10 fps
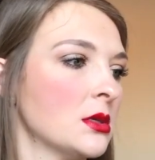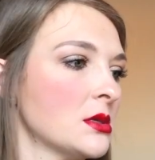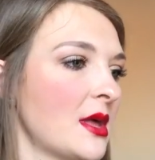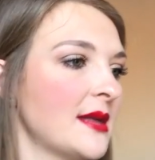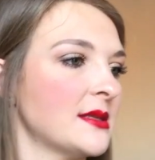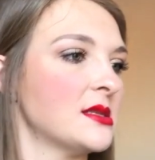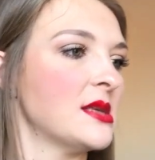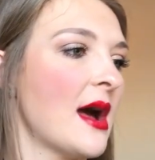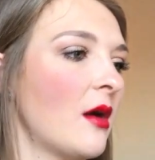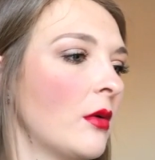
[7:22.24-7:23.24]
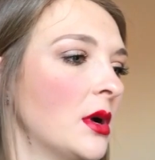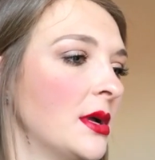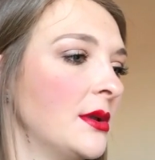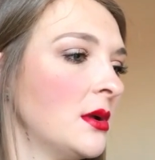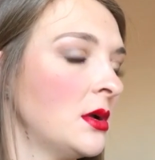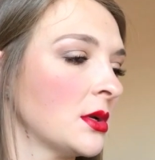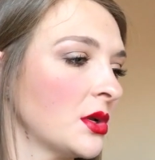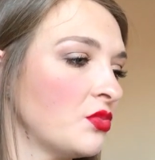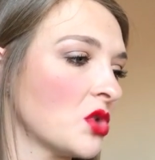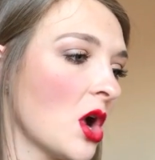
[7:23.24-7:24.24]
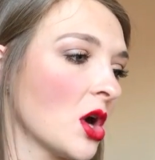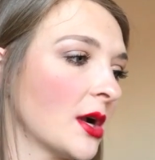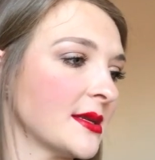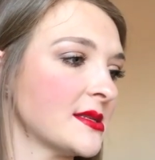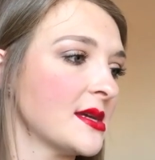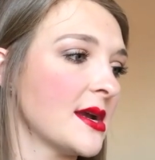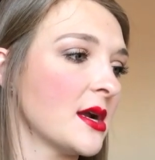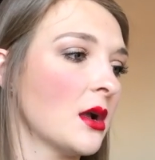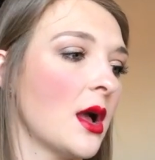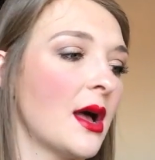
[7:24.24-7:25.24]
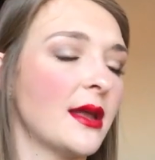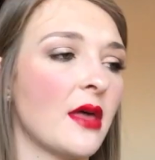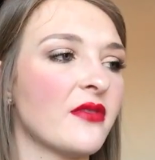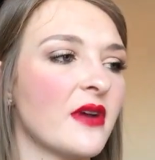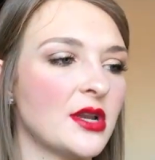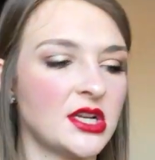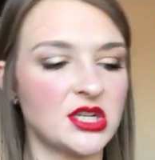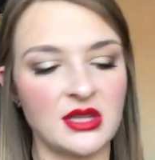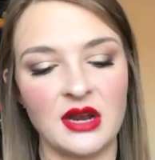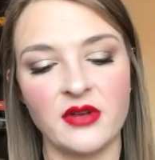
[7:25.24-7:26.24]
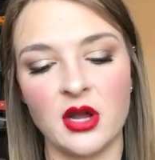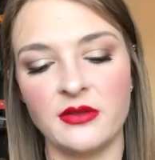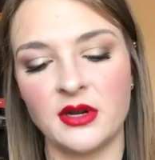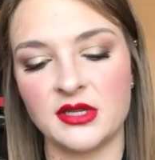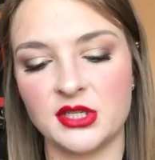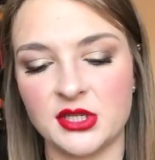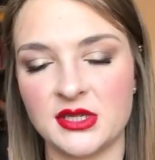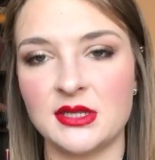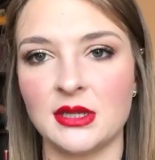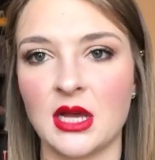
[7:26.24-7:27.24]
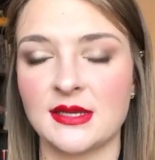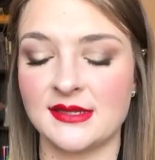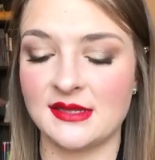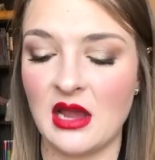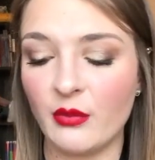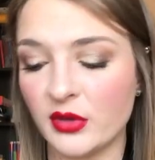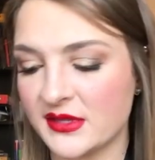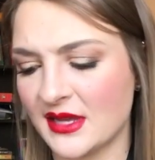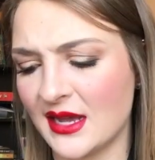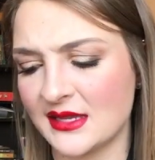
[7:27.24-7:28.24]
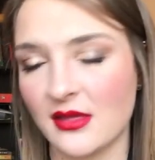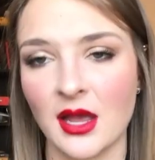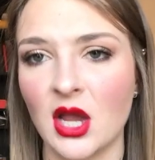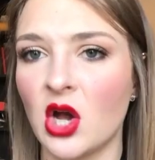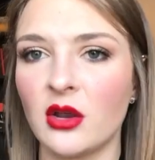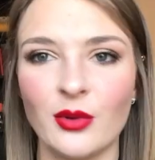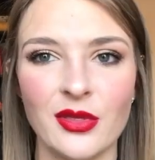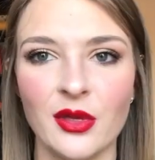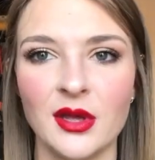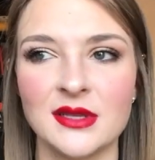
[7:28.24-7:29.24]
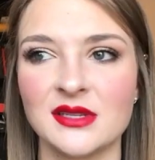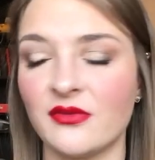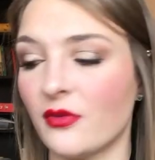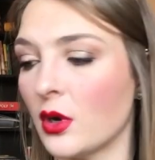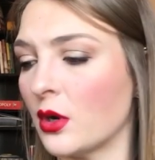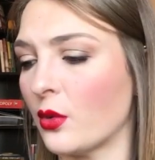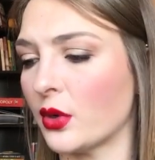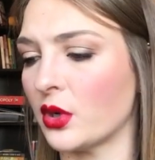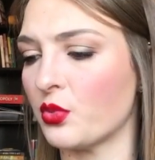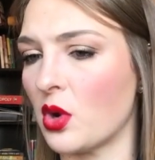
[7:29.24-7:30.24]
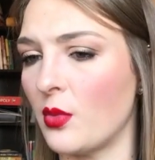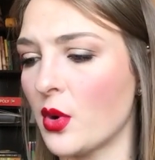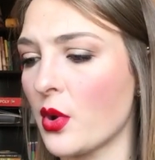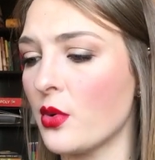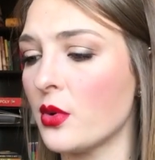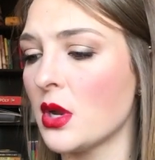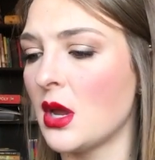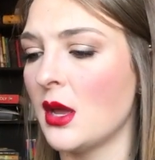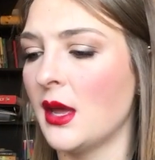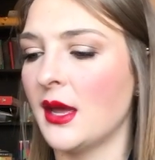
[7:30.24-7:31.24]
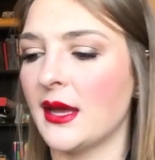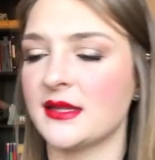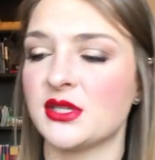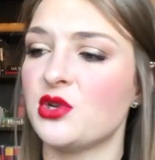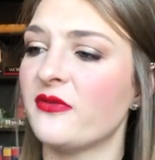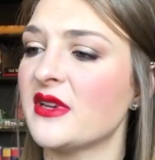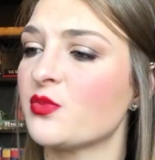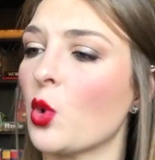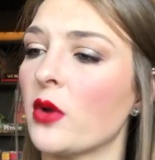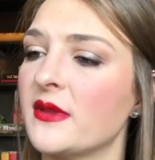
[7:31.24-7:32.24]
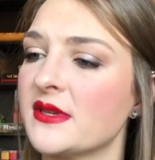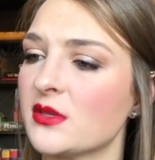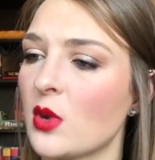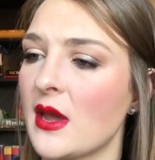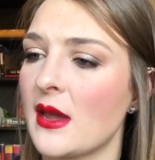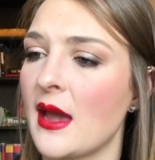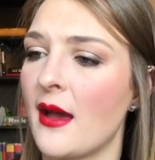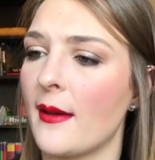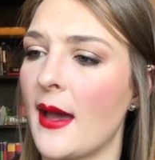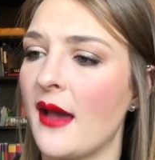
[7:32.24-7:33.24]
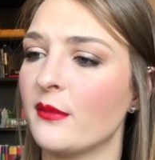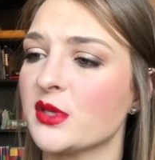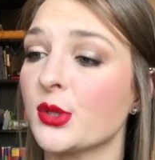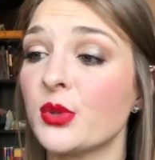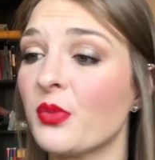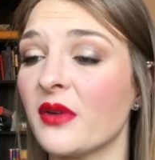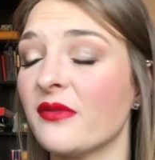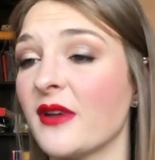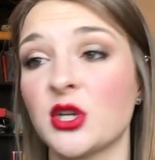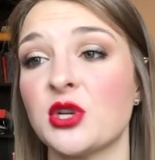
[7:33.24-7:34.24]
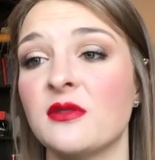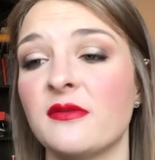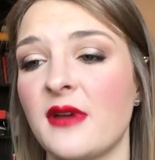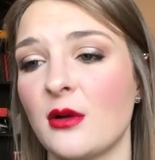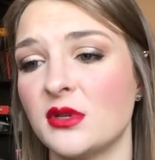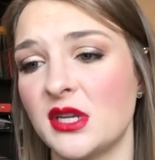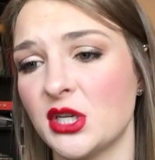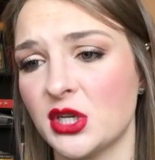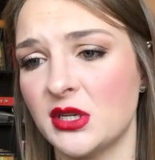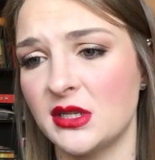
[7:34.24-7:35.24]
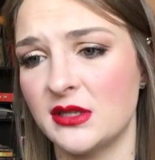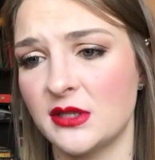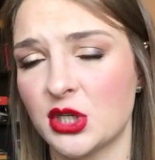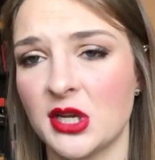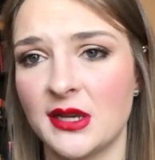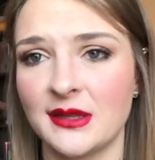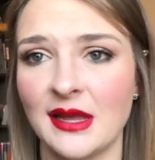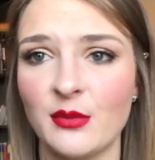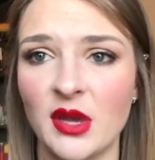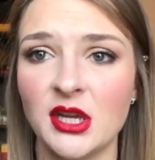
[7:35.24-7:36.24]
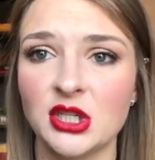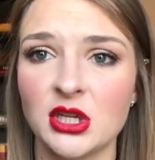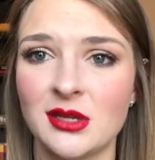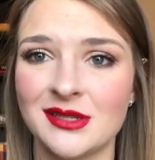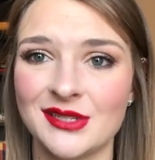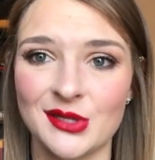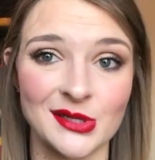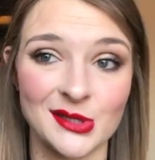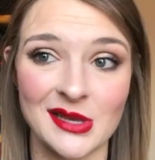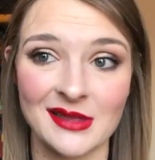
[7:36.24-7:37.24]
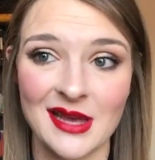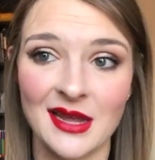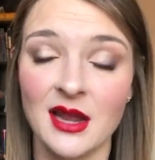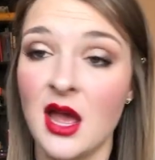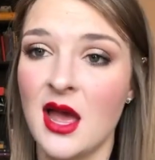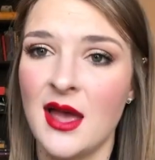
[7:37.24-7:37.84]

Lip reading: So that's that one. Good progress there. Another foundation that I've got in there is just a deluxe sample size. I think I got it with a Sephora order promo code. It's Too Faced Born This Way Absolute Perfection Foundation in the shade Light Beige. It just looks like that.